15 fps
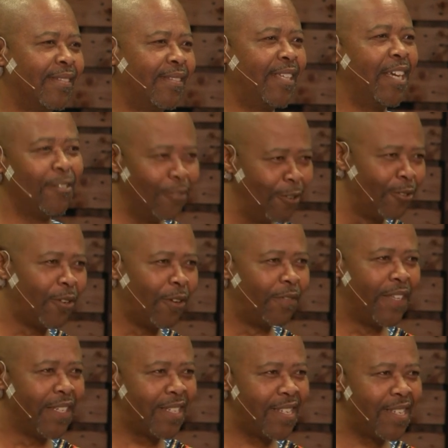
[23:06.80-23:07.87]
Take note
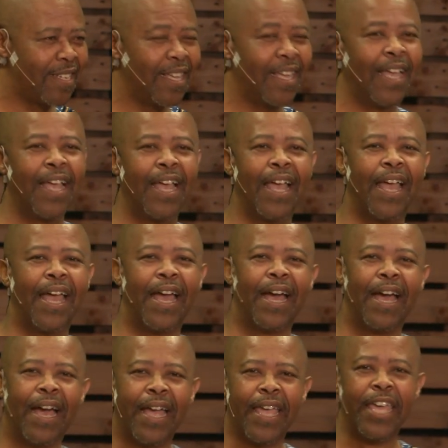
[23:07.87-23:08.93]
of this.
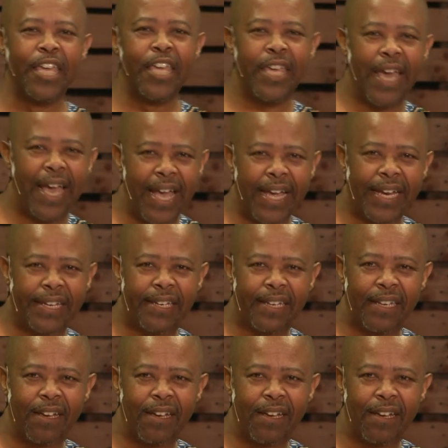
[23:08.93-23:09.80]
He heard